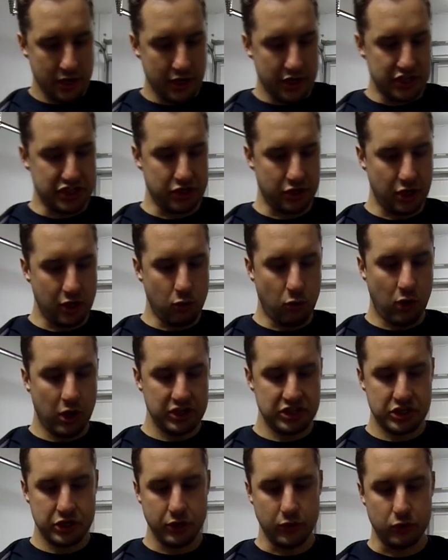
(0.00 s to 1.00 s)
is you're going to
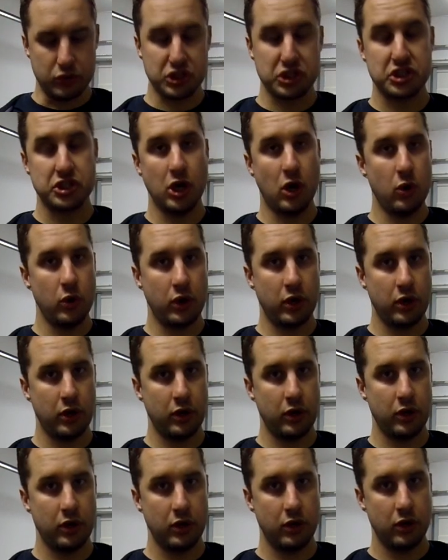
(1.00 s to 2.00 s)
want to soak
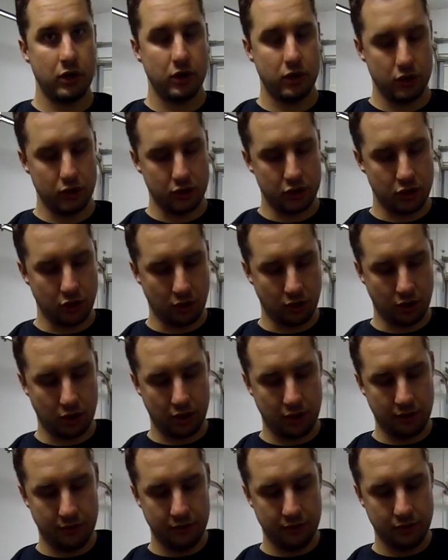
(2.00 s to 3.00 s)

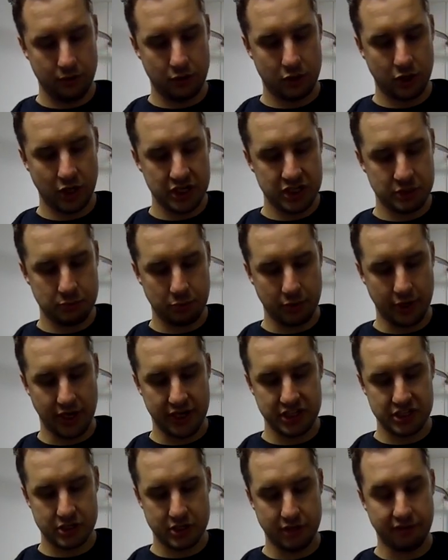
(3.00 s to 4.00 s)
your clutch
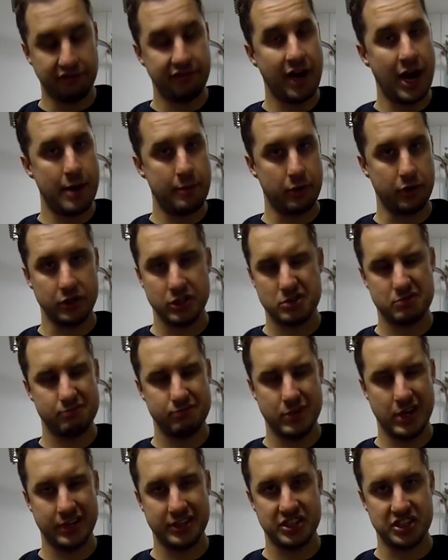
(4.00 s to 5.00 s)
plates, the fibers,
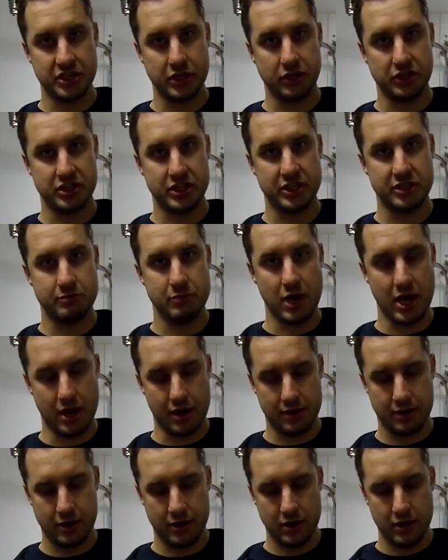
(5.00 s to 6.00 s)
not the steels, doesn't
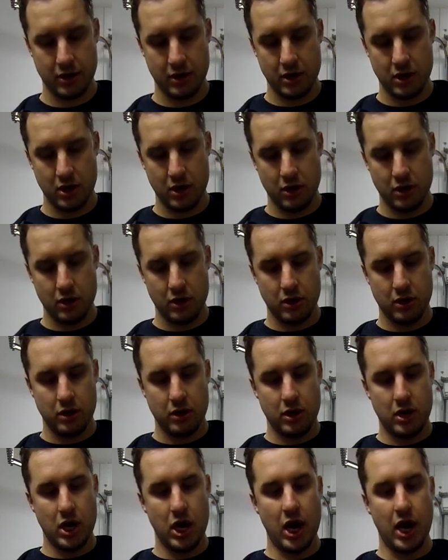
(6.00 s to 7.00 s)
matter,
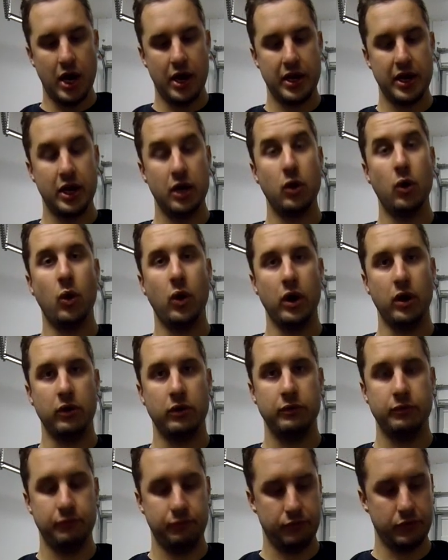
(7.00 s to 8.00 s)
in oil.
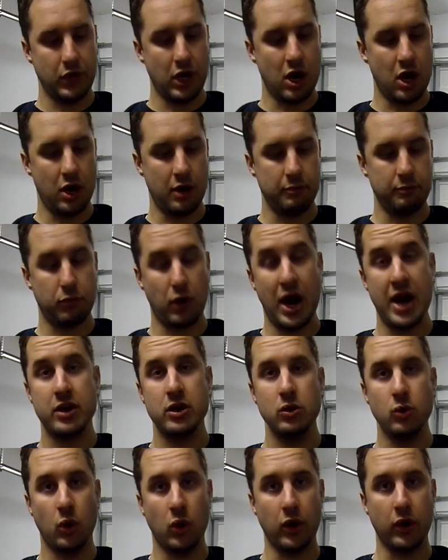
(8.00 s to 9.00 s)
Brand
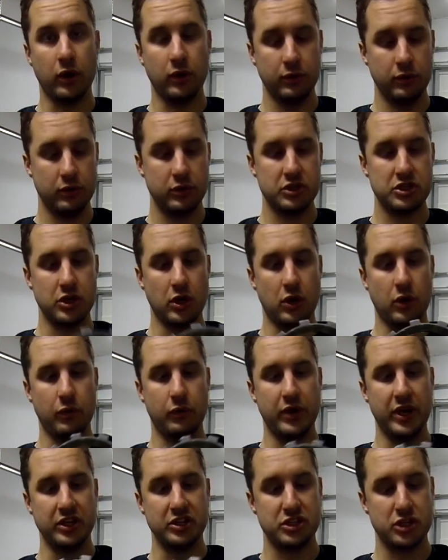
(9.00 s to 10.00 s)
new oil, so
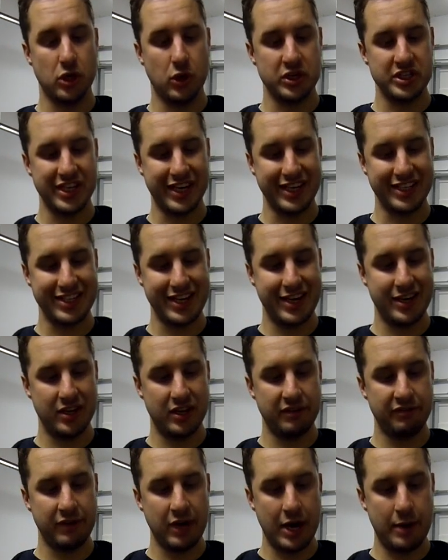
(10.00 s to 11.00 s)
it soaks, it gets into
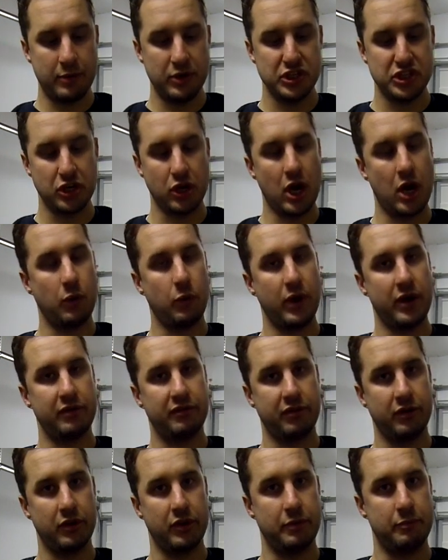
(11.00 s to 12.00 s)
the fibers. You're not waiting
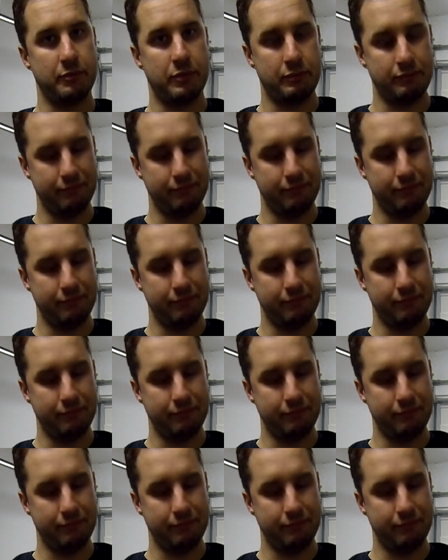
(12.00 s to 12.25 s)
for the